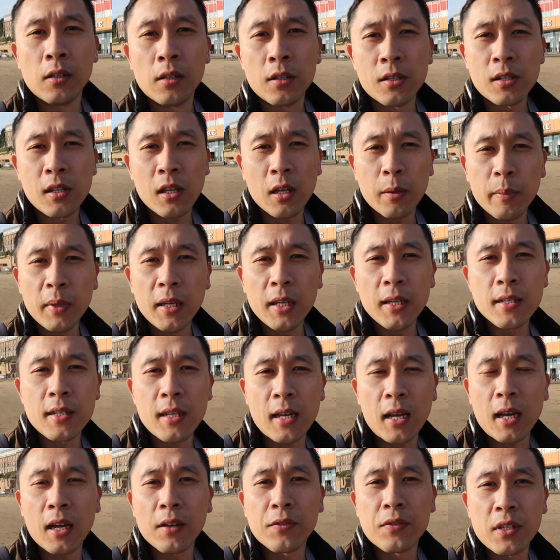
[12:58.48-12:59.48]
So that means
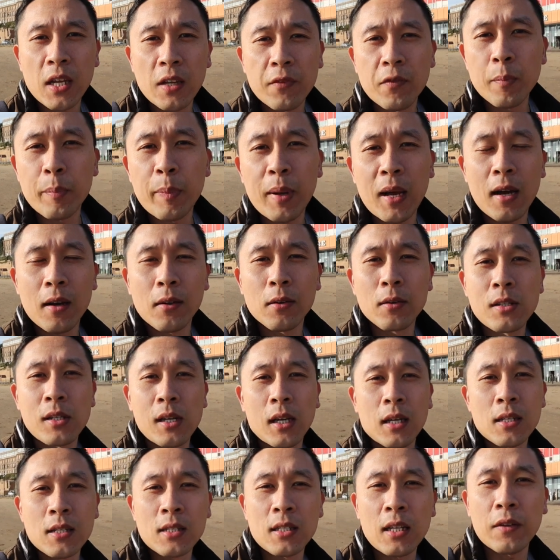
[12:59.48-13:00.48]
I have
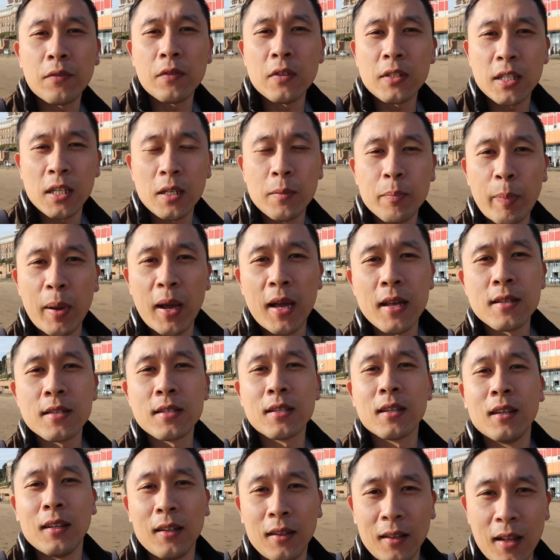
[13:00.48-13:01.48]

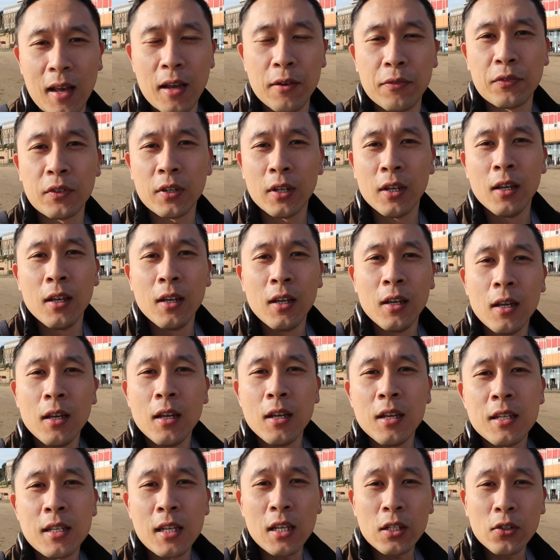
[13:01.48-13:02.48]
£7.17 left.
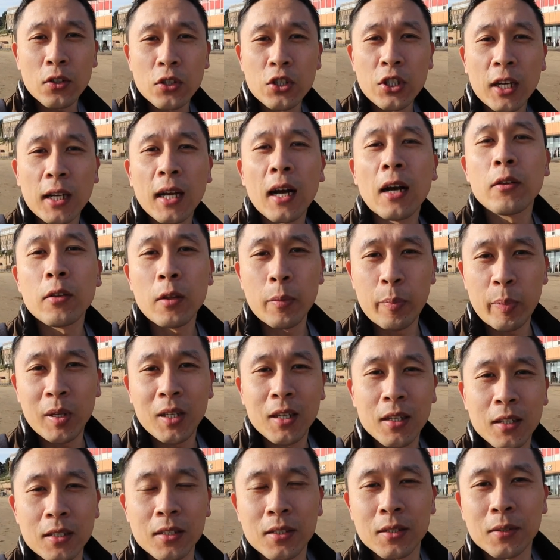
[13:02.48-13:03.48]
So let's go check out the
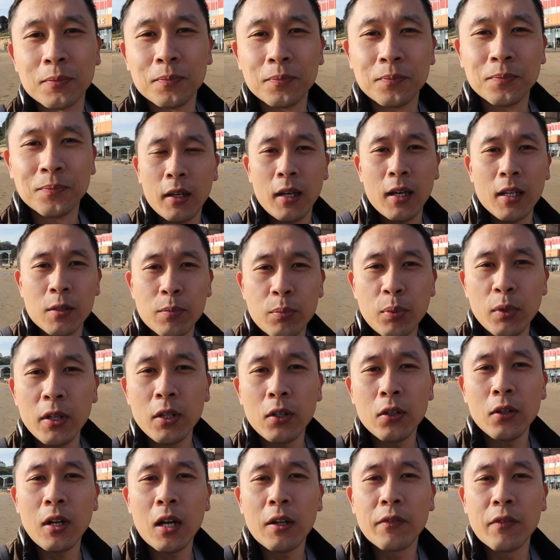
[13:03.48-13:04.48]
piers. It's pretty
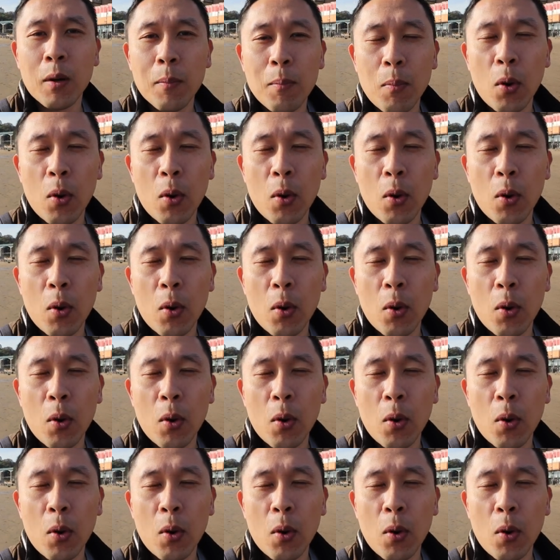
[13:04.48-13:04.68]
good having a